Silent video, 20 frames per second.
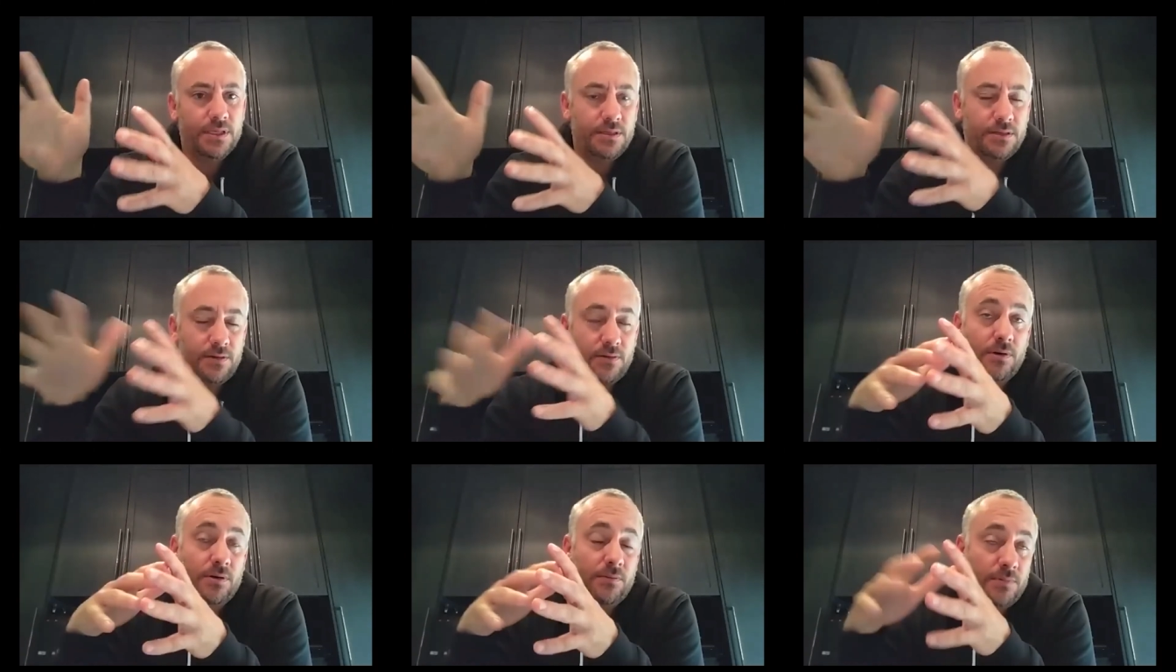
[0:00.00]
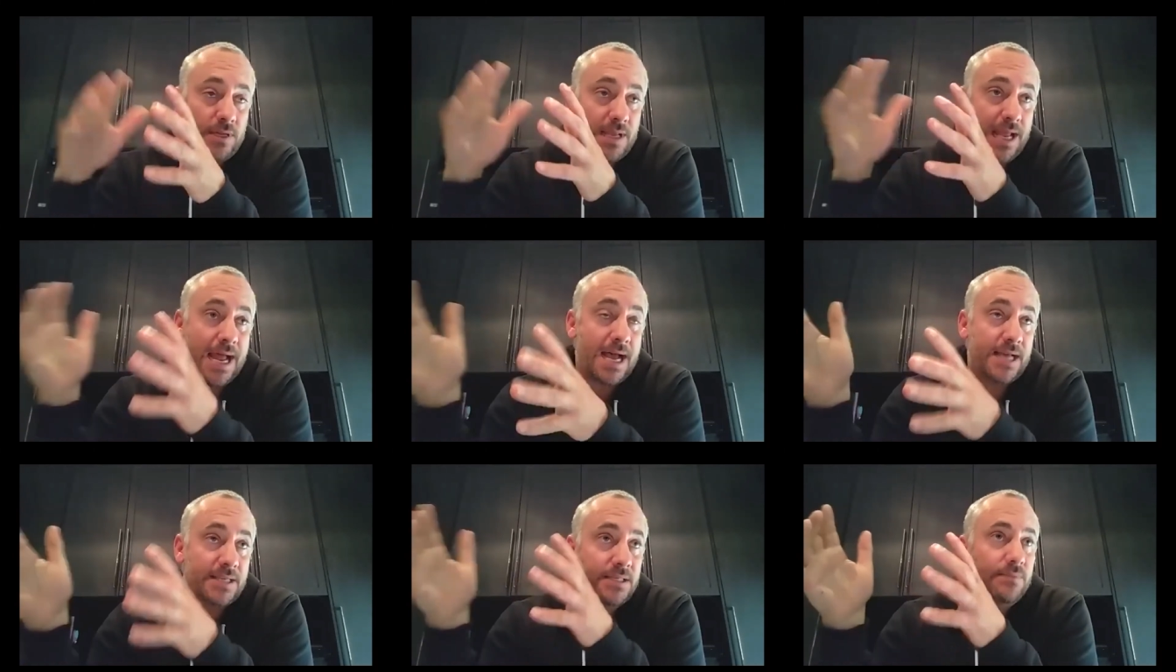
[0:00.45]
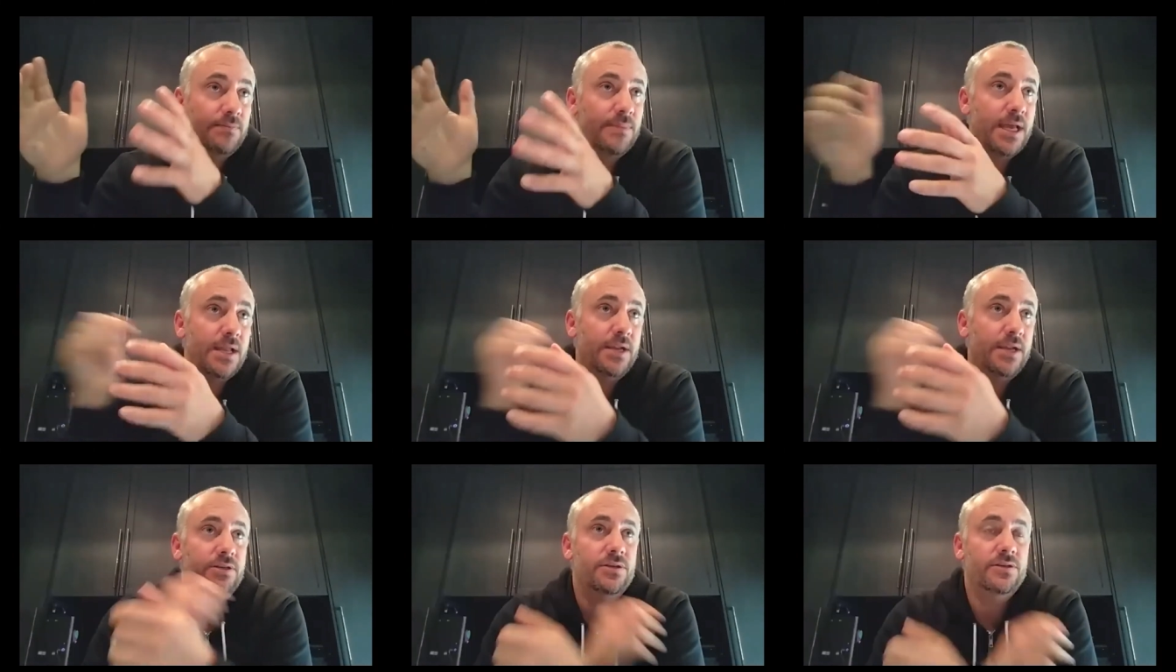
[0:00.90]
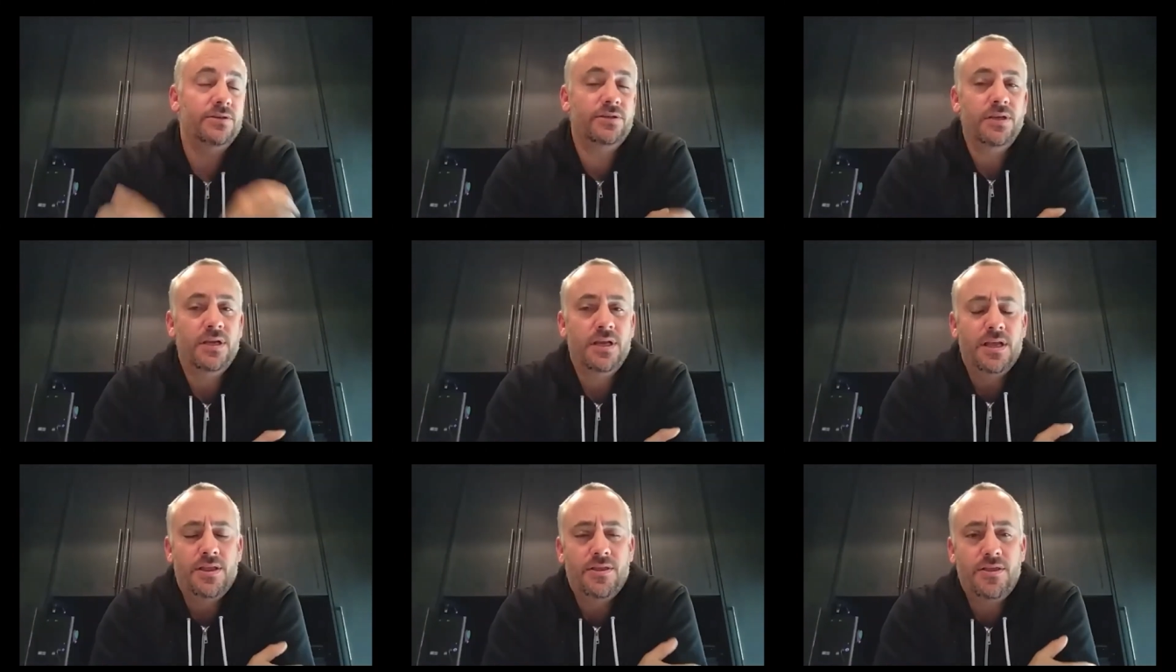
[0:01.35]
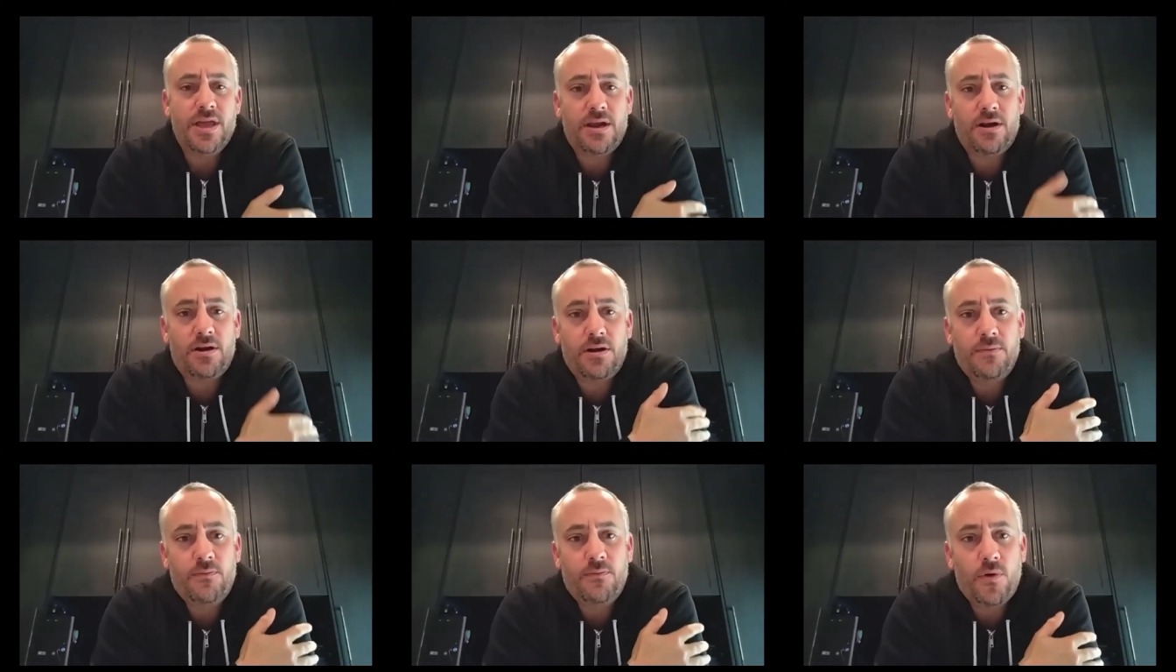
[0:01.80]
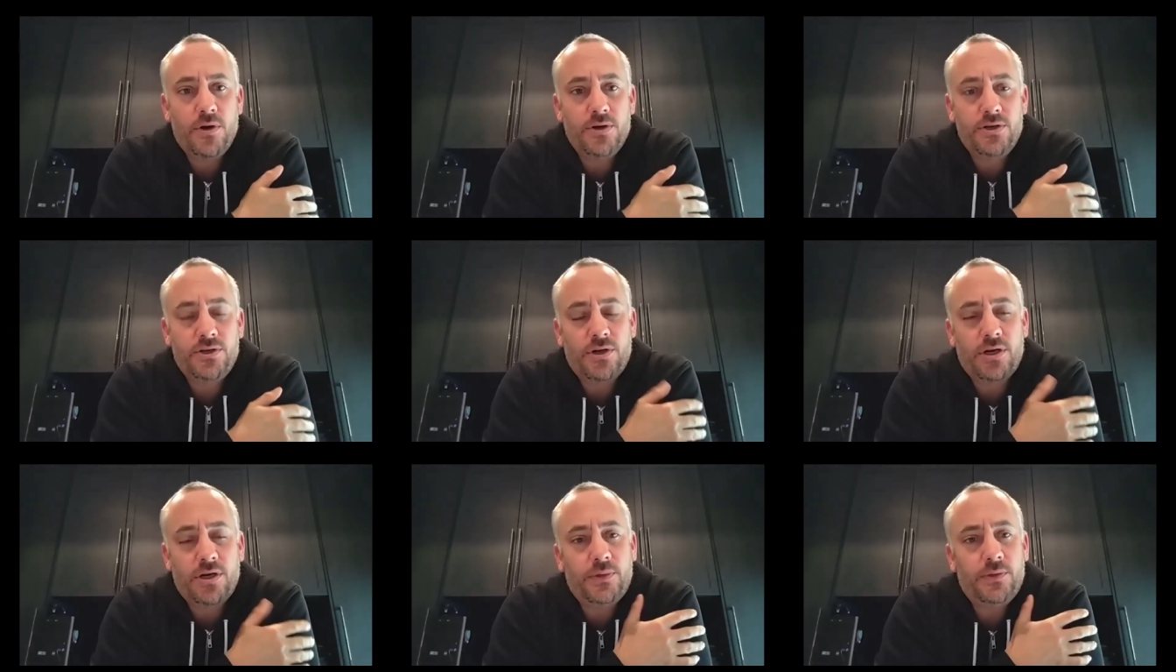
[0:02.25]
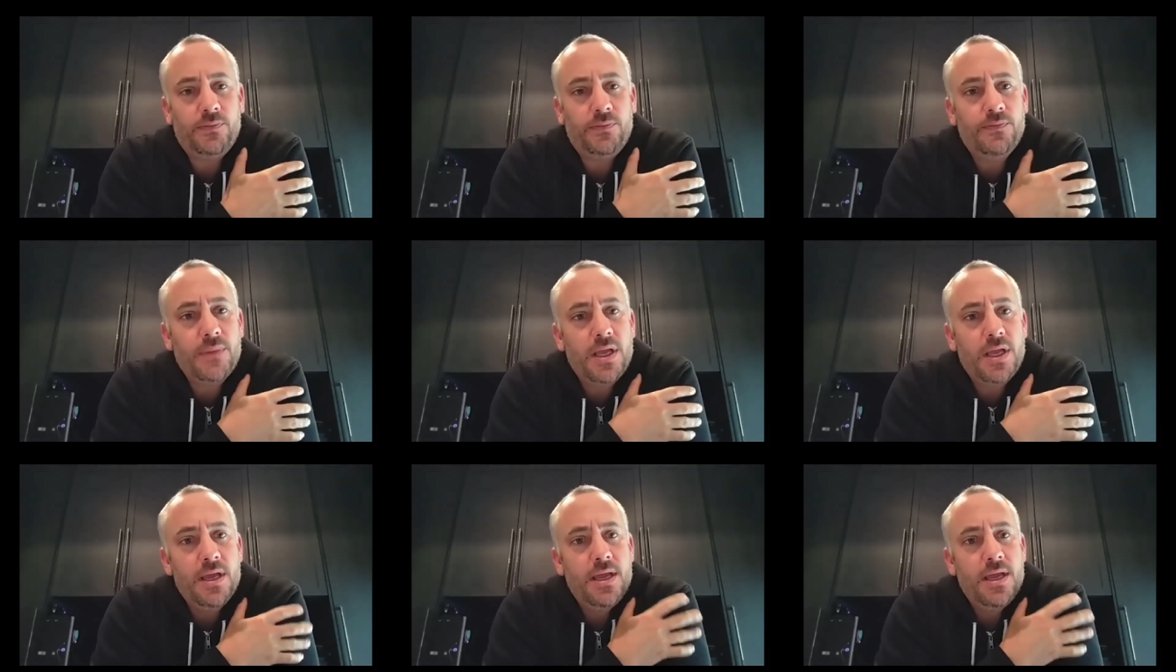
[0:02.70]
or asset managers that are in more trouble.